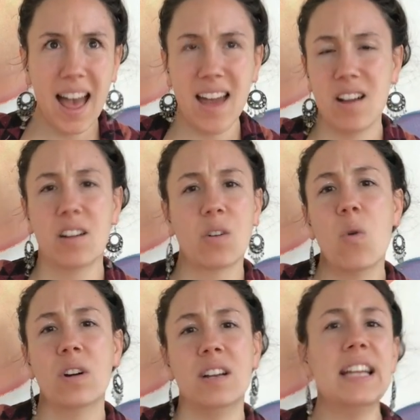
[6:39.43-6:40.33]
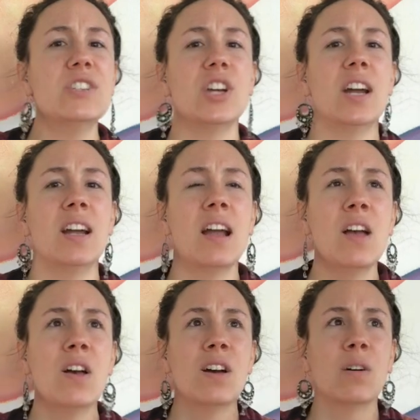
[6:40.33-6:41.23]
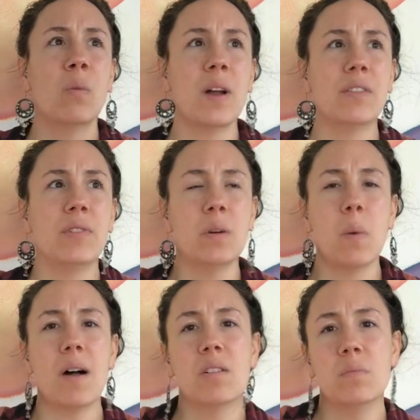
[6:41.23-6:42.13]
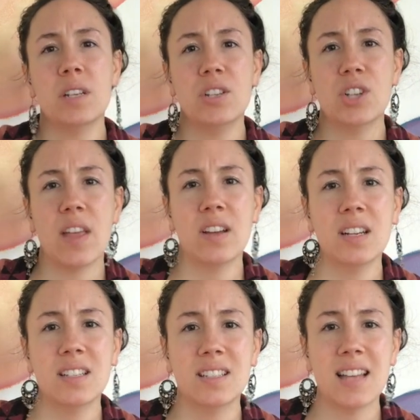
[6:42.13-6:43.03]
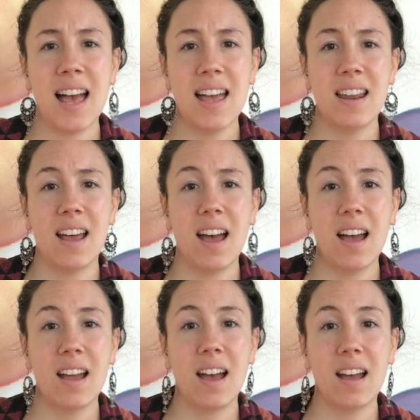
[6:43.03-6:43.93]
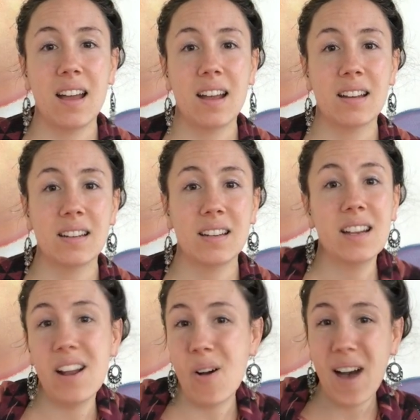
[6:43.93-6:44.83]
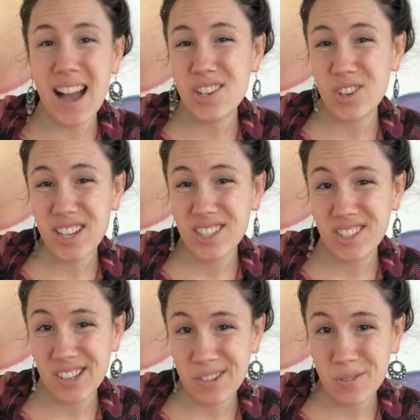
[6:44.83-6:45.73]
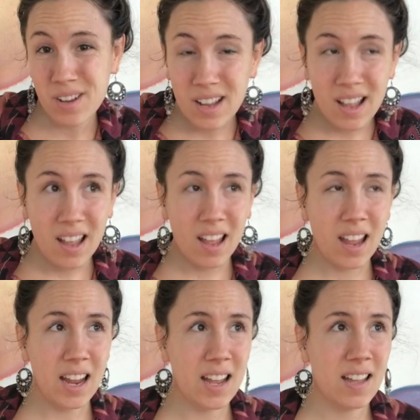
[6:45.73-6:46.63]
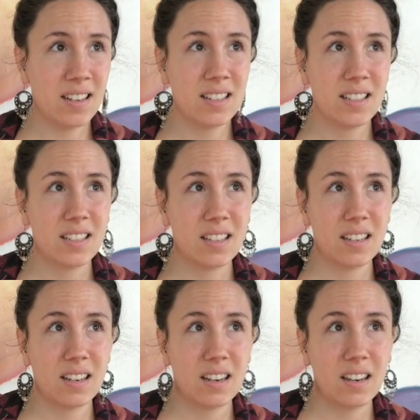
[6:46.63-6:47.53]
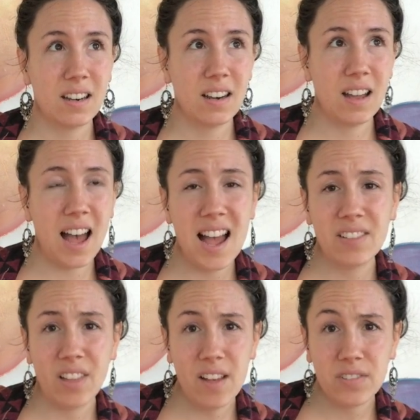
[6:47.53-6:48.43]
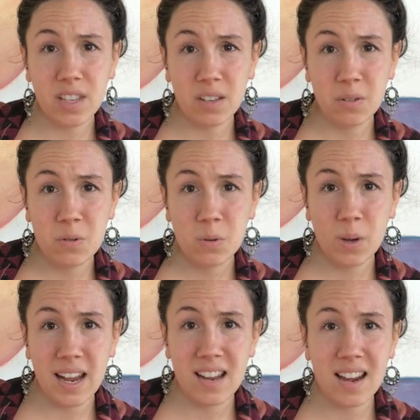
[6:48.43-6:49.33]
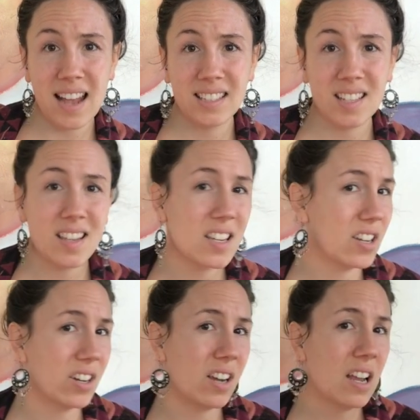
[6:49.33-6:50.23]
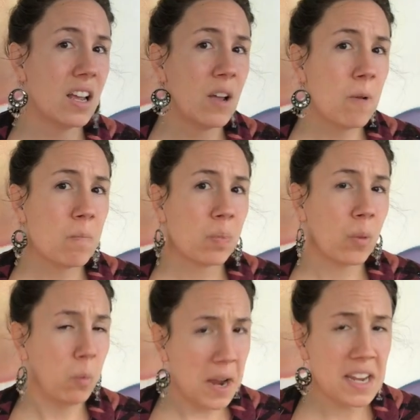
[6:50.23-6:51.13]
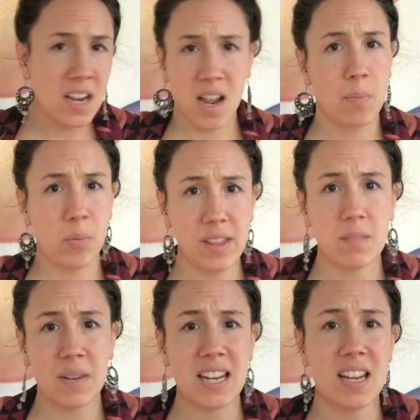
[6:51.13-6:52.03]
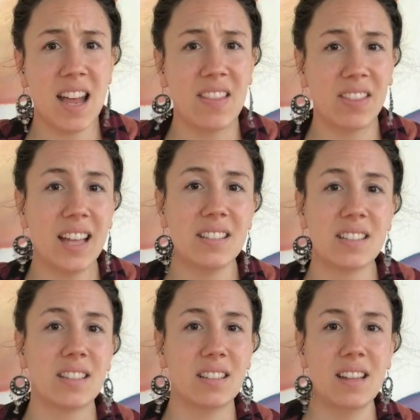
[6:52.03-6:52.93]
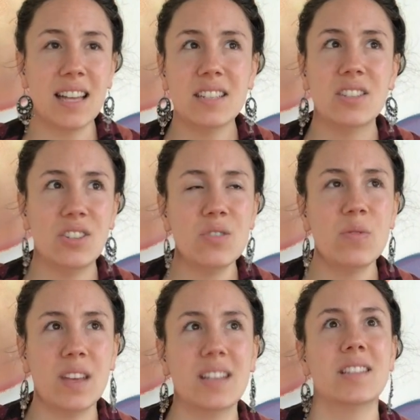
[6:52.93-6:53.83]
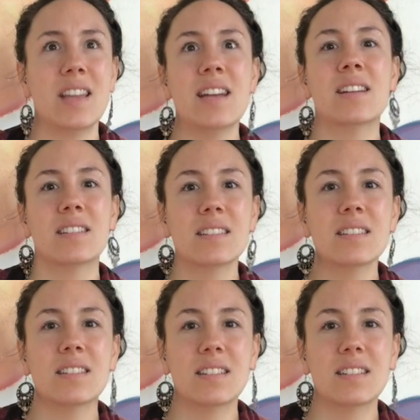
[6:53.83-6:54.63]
at our core nature? What if we welcomed each other and said, you know, I trust you and I love you and I see that you're waking up with me, and let's do this thing